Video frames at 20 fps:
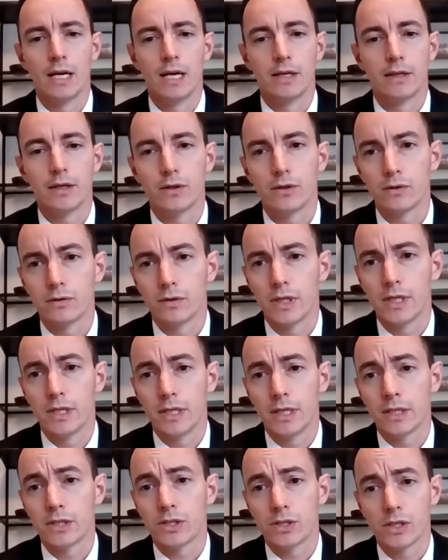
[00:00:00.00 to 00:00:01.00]

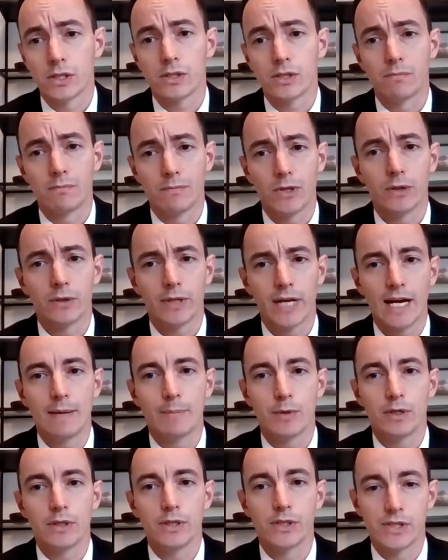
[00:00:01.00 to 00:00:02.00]
it's just
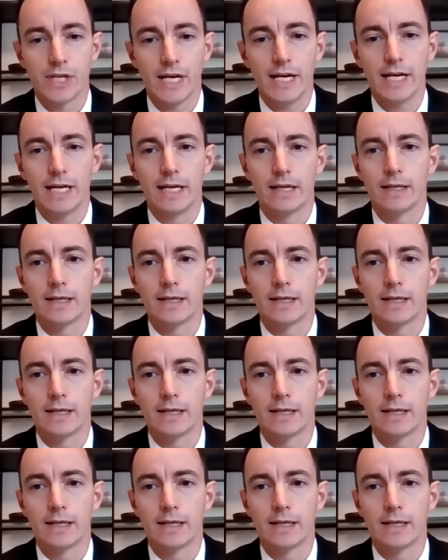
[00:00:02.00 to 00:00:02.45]
capital is tight.